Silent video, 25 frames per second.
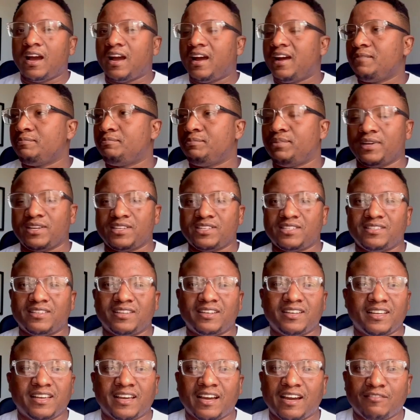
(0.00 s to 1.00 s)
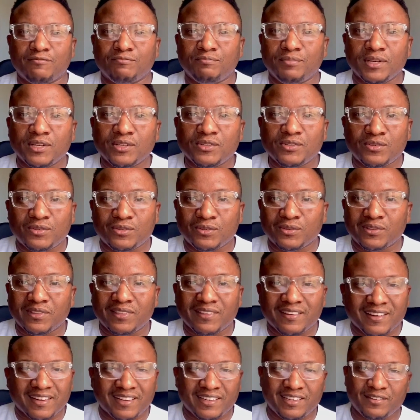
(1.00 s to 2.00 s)
Personally, I've been through
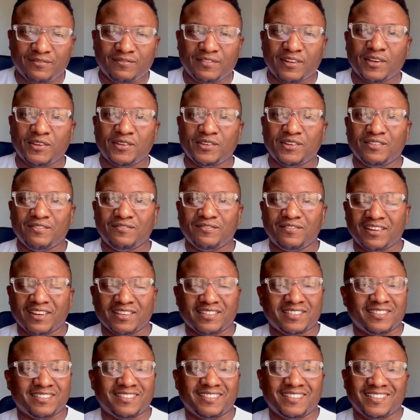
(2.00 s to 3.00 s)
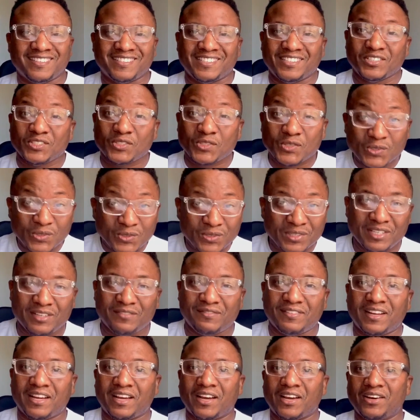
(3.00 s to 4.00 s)
3 different universities in 2
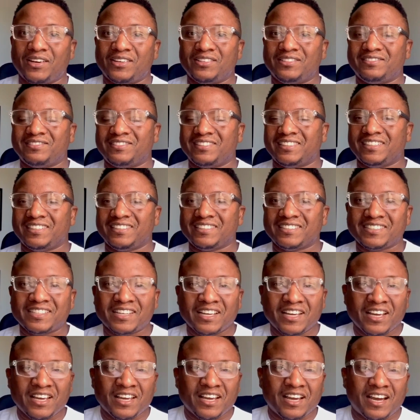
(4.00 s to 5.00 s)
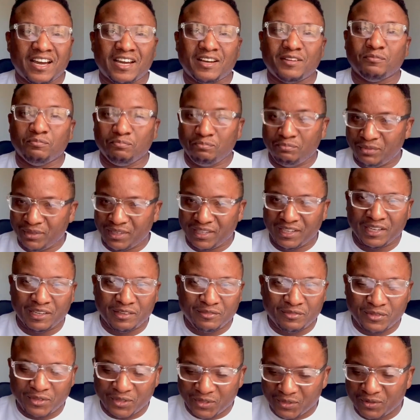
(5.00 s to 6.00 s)
different countries, and
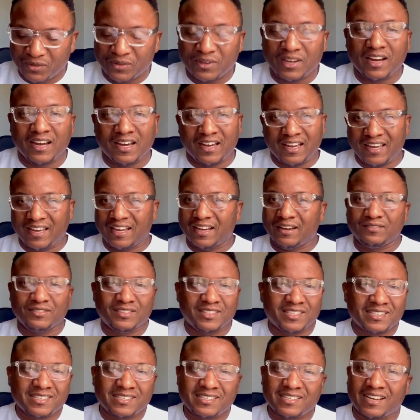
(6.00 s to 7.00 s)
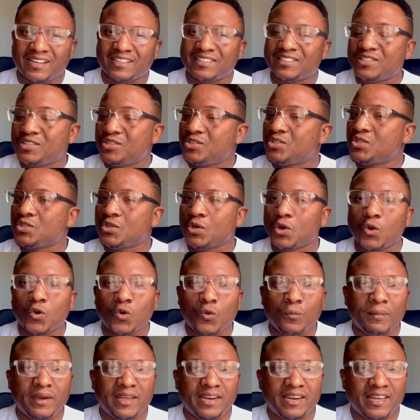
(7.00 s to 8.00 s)
believe you, I have sat so
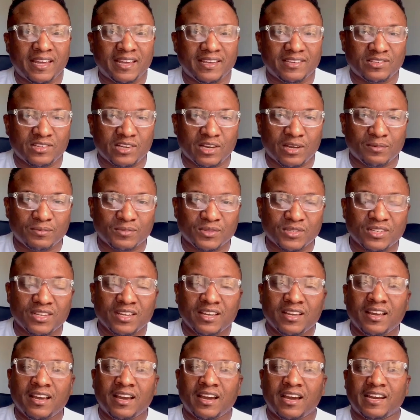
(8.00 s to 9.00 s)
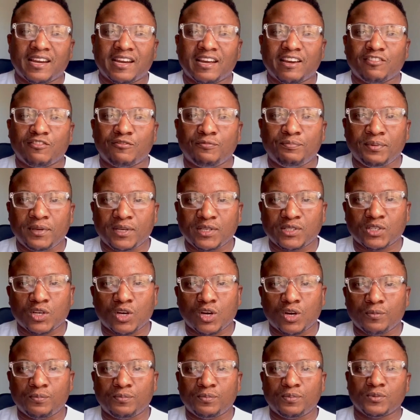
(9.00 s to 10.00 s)
many exams, and I've picked
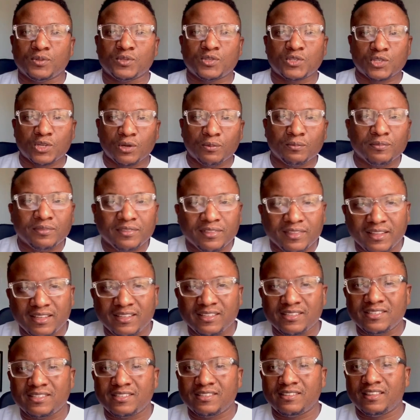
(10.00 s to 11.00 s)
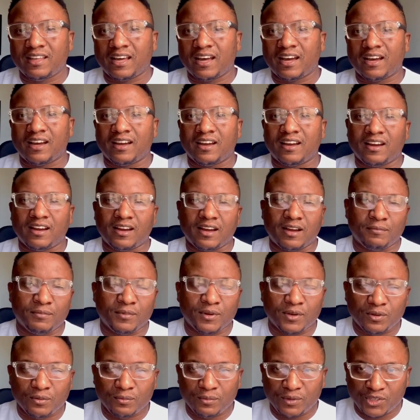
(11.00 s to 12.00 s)
up some things that I'm
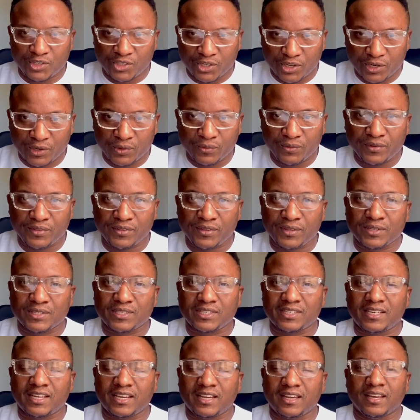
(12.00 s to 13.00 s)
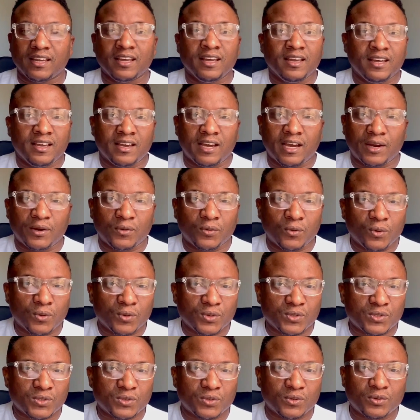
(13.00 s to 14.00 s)
going to be sharing with you today, and
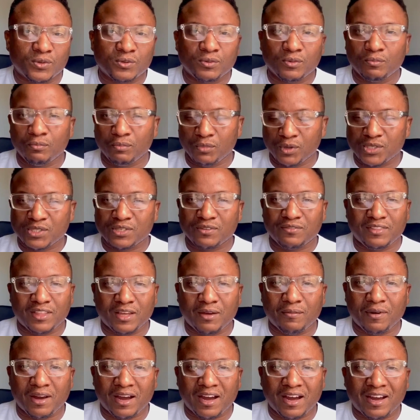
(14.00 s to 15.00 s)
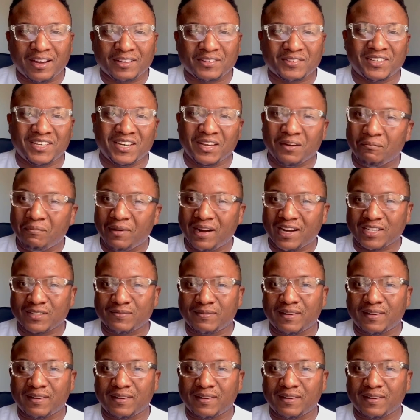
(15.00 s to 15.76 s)
also most of them are actually backed by